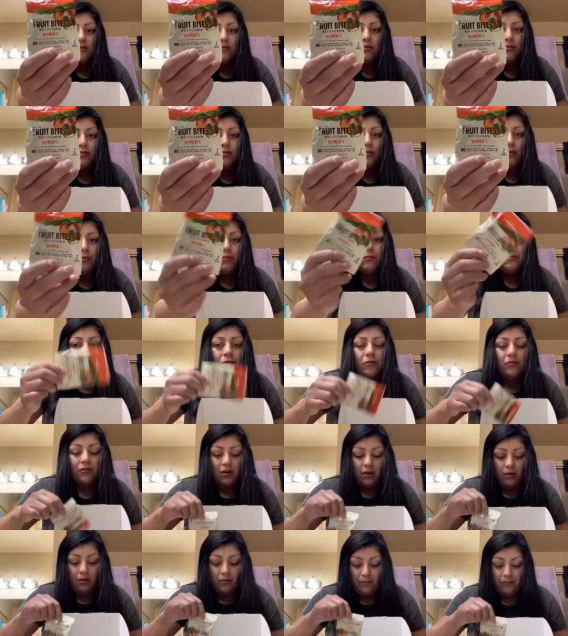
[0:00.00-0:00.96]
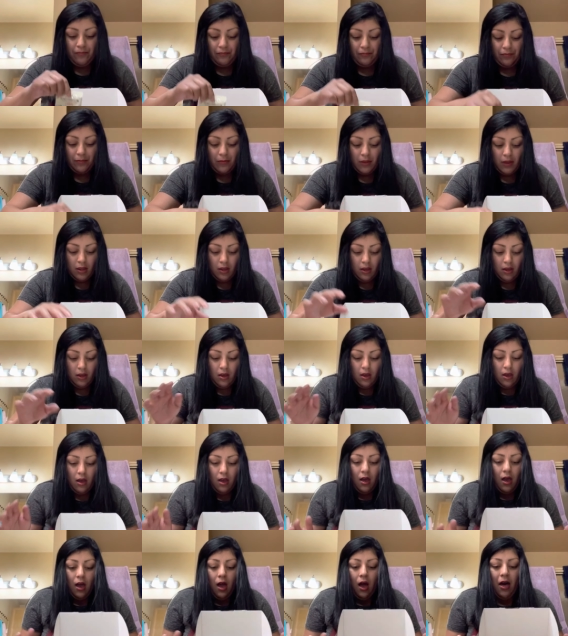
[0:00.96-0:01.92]
two. So
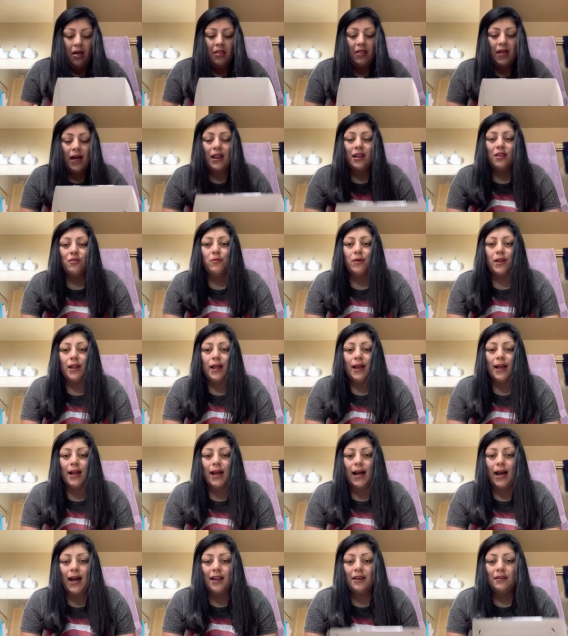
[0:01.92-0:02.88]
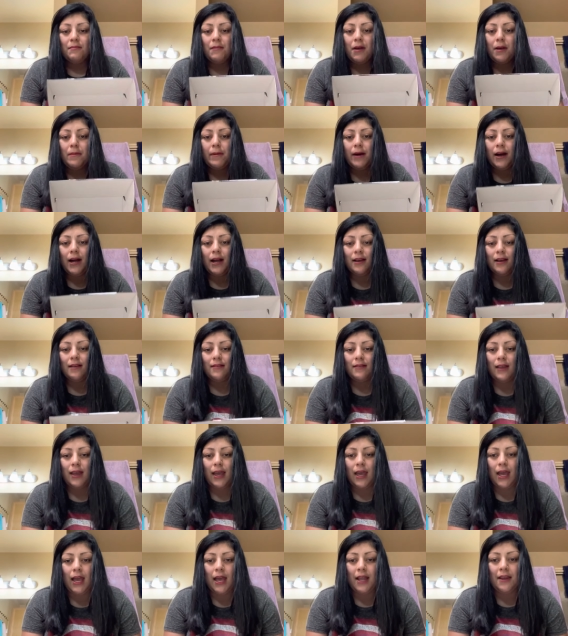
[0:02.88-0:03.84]
that is what I got in my box.
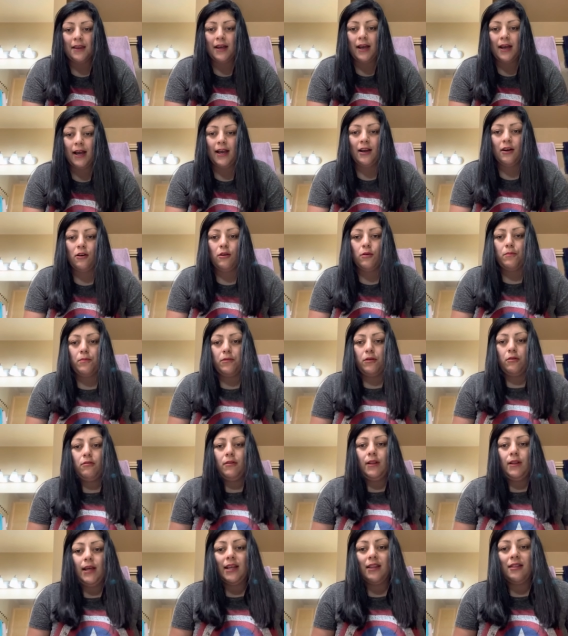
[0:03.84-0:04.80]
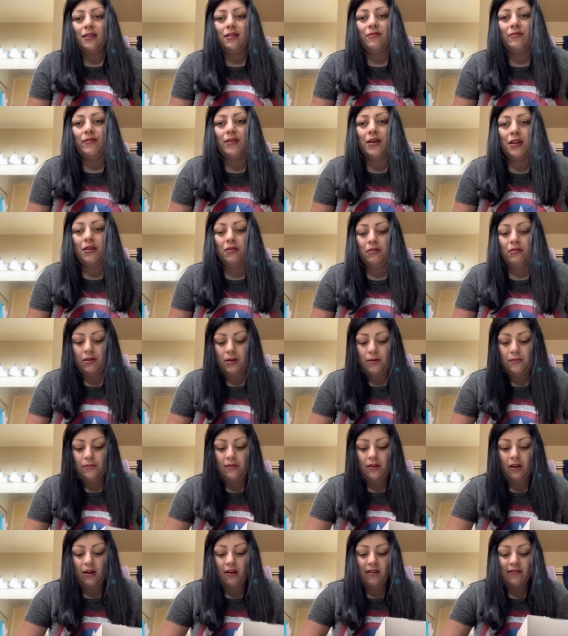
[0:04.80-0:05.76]
And I hope you liked this video. And I'm
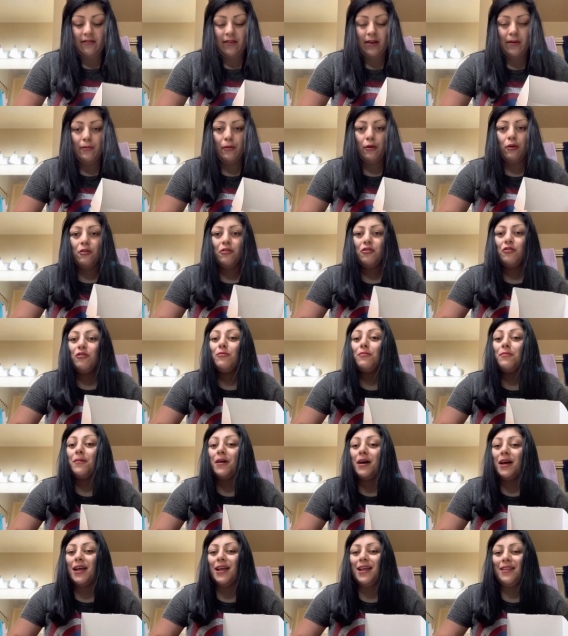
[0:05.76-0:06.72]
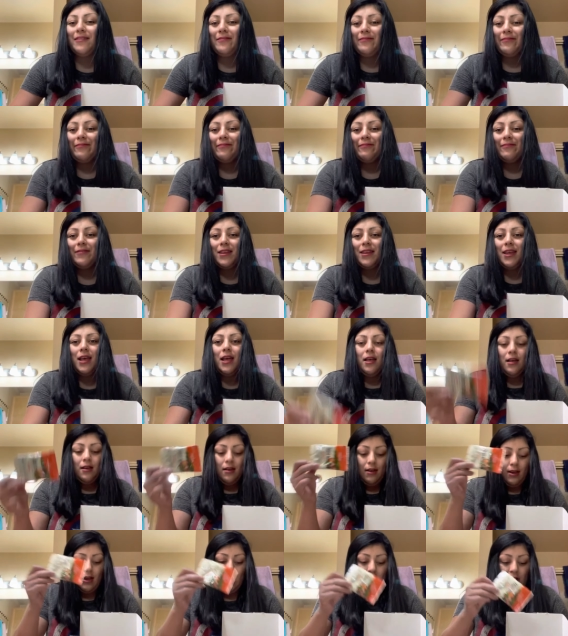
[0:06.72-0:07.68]
sorry if I bored you, but
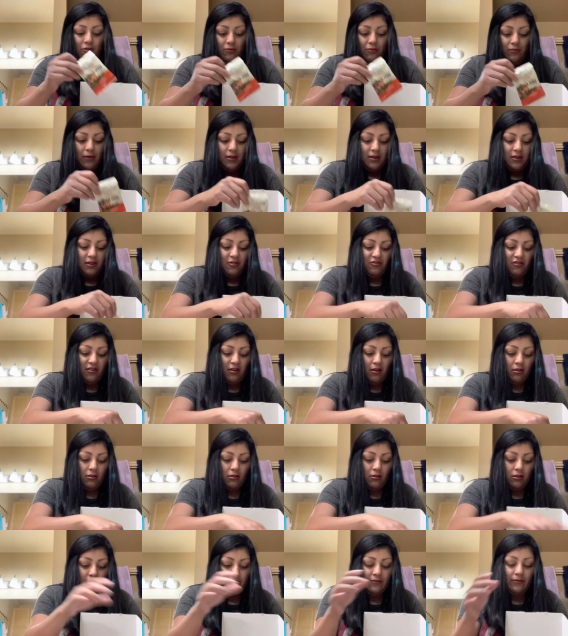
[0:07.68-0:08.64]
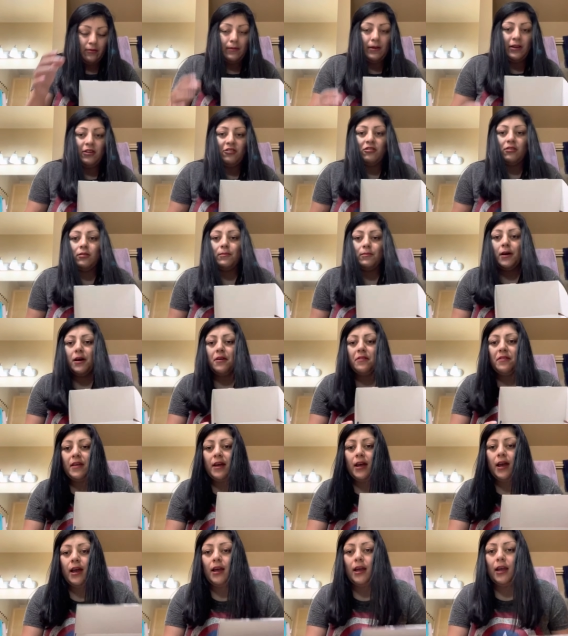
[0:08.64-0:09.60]
I just wanted to share a little information about
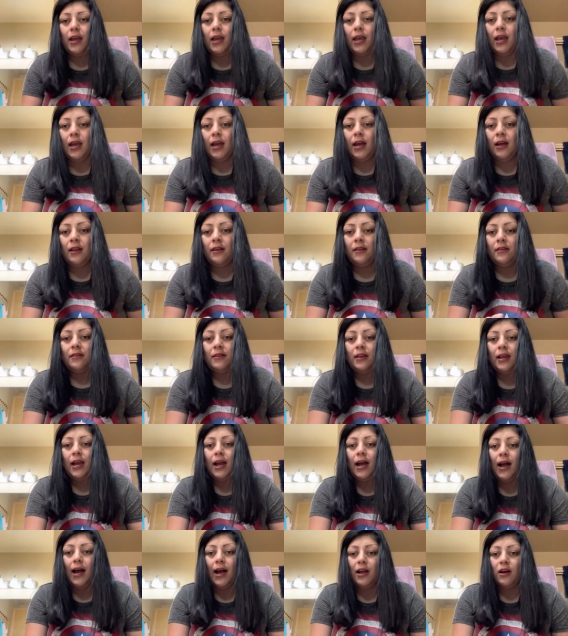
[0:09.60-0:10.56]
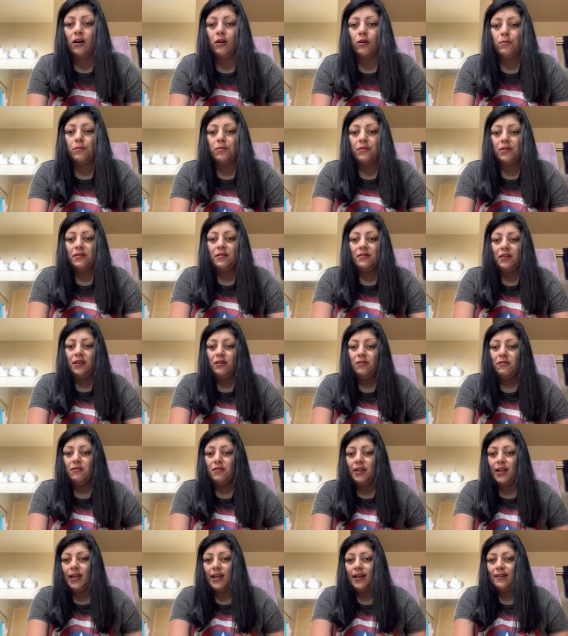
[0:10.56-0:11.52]
that. And yeah, I hope to see you in
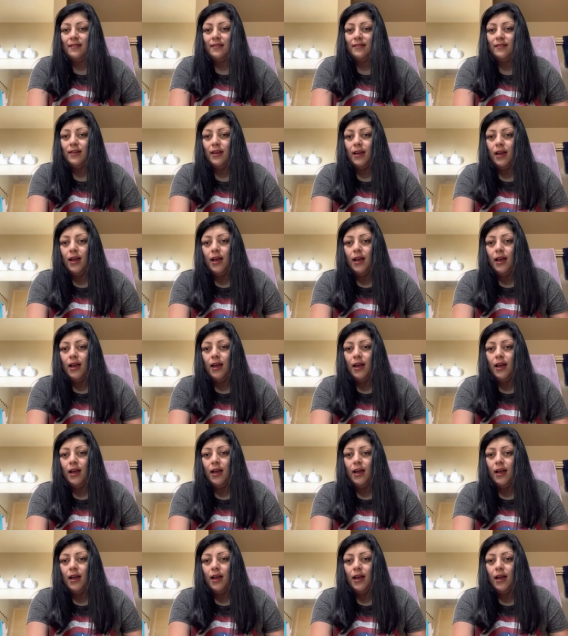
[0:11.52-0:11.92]
the next